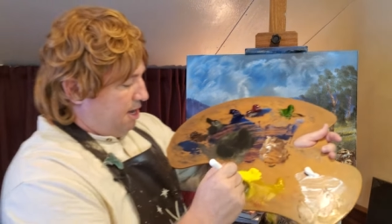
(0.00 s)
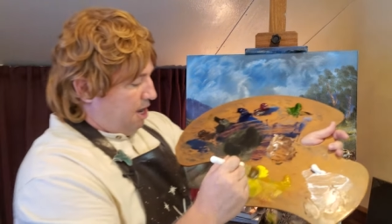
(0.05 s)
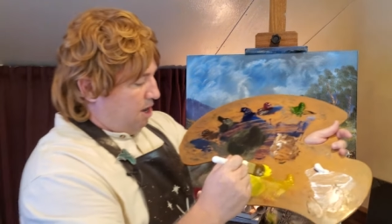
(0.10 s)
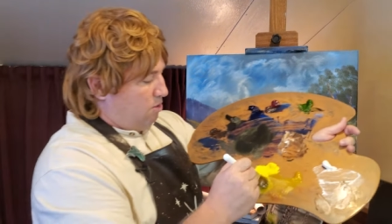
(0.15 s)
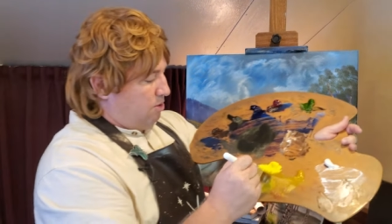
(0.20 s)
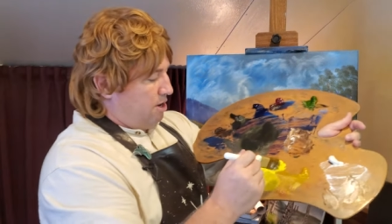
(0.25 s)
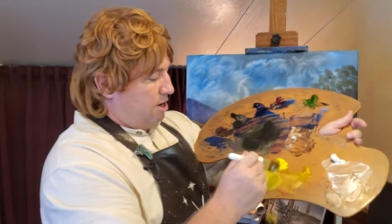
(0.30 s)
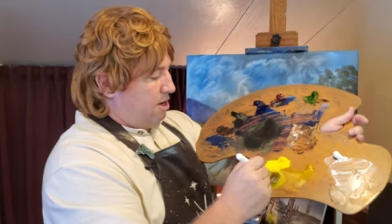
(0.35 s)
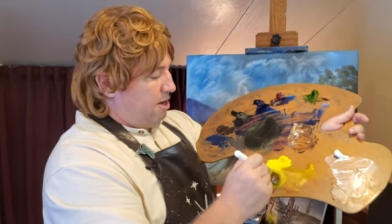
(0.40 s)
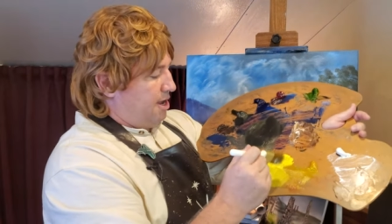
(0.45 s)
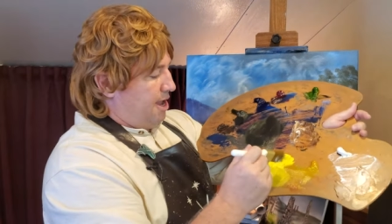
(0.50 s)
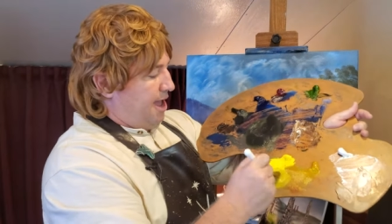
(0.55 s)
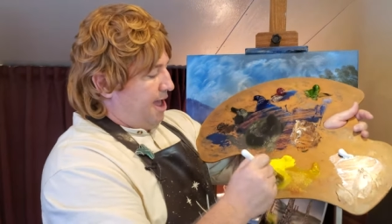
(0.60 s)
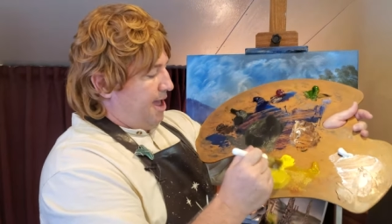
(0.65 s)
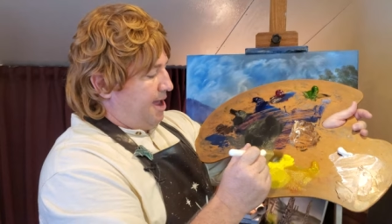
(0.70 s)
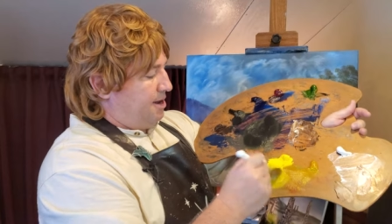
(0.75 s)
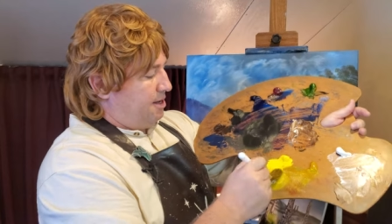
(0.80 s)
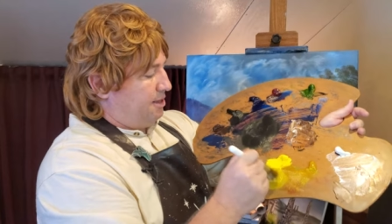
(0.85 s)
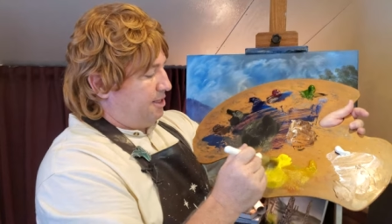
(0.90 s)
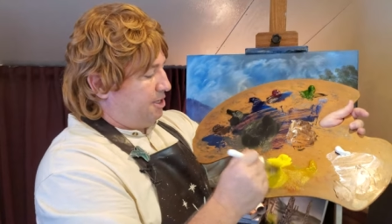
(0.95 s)
Now we're going
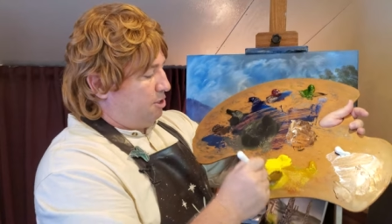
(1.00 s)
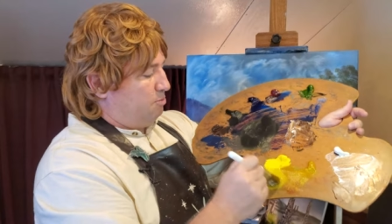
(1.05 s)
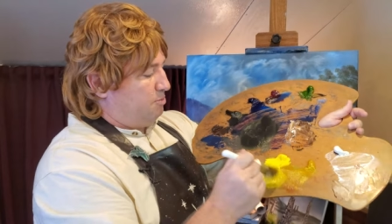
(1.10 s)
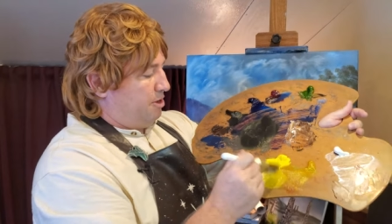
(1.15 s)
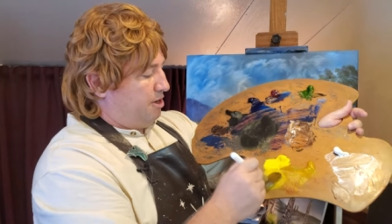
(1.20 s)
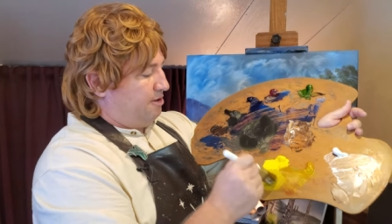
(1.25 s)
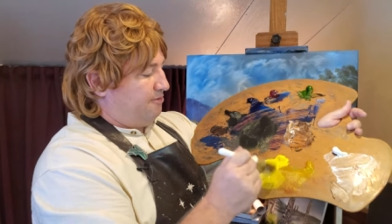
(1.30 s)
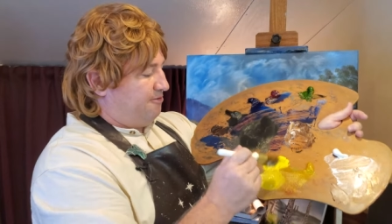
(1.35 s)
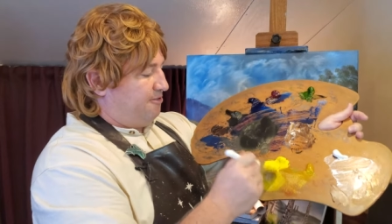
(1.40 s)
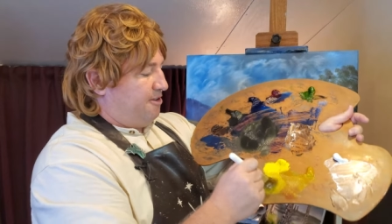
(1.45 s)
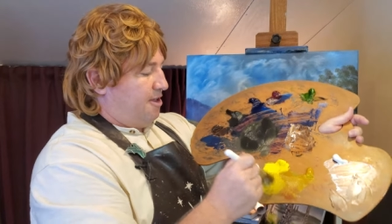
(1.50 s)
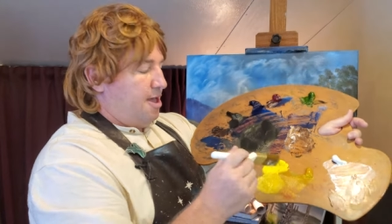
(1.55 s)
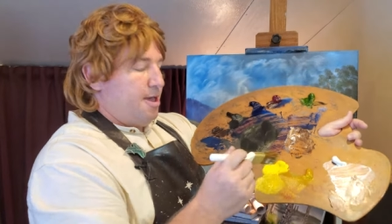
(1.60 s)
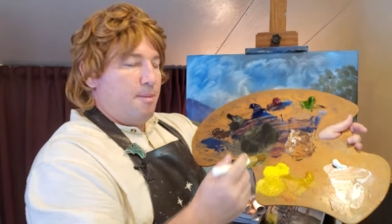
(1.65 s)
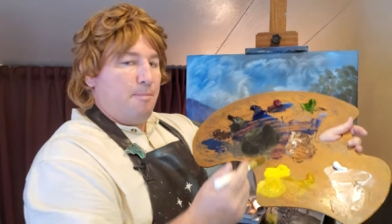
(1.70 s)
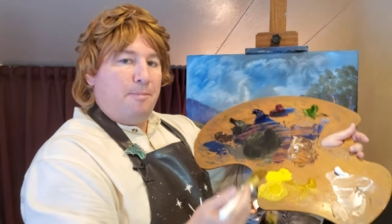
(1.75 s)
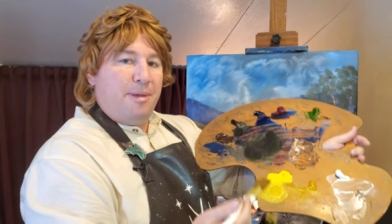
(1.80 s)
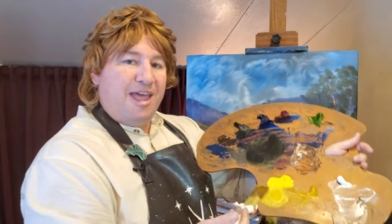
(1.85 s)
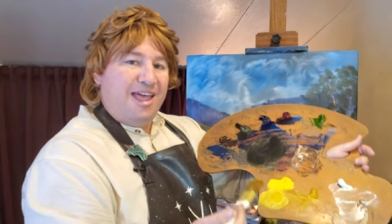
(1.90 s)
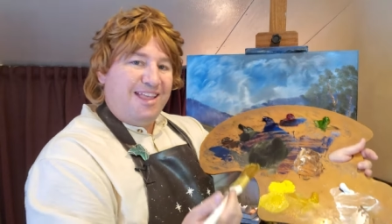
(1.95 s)
to add a little bit of
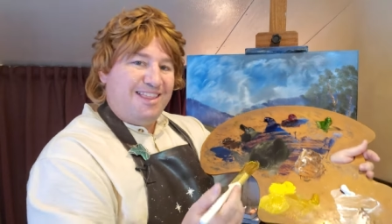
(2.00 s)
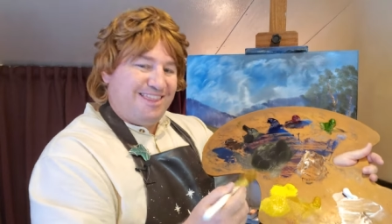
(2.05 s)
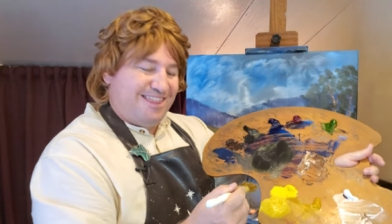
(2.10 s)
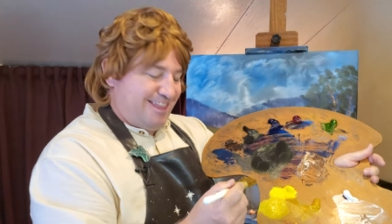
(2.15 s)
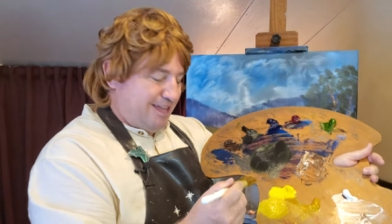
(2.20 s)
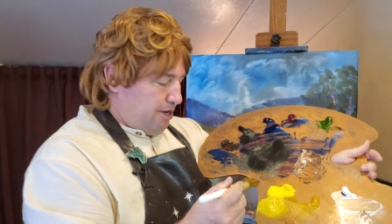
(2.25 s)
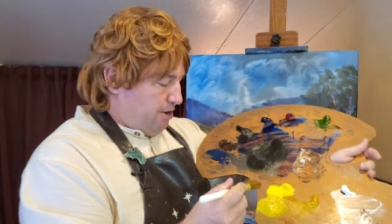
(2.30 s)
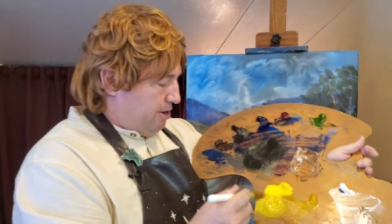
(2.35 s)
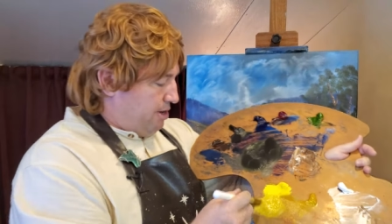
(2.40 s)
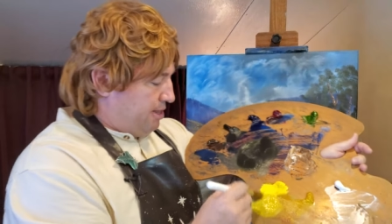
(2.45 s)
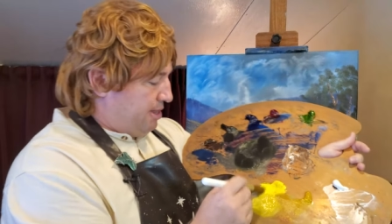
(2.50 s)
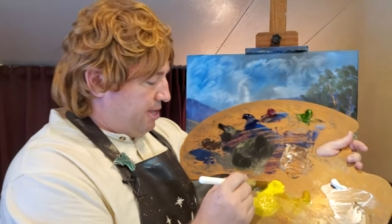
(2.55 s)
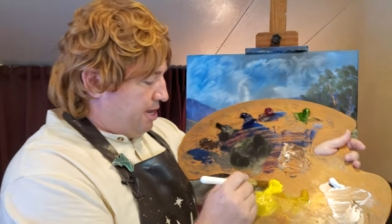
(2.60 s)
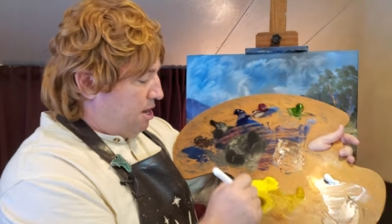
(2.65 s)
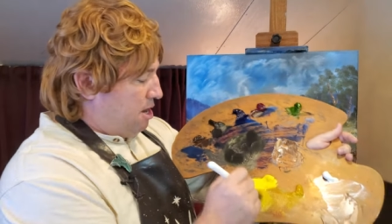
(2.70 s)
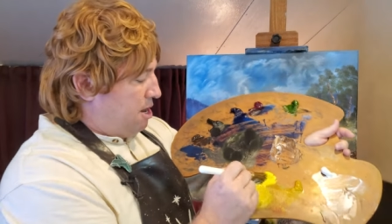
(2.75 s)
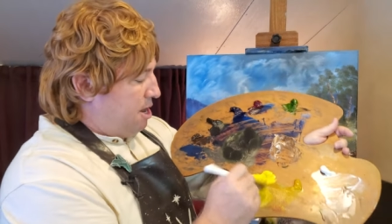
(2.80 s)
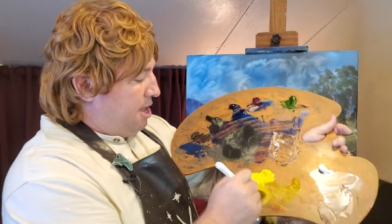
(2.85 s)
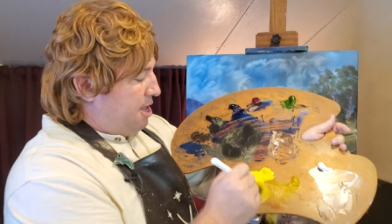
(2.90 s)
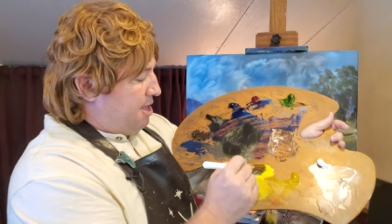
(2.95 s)
paint thinner
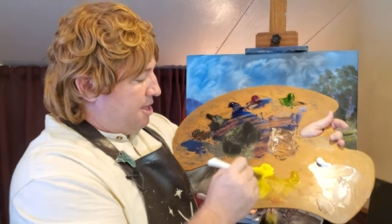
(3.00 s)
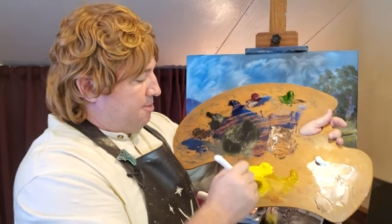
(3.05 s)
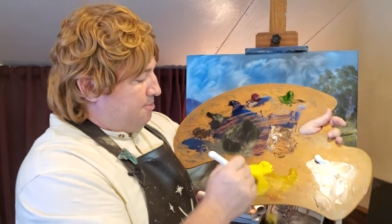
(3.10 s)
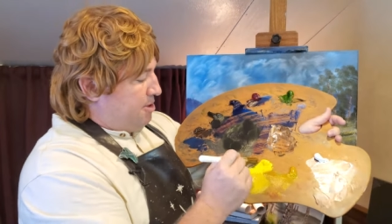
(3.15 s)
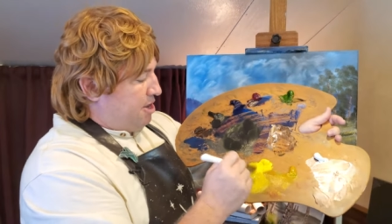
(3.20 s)
in there,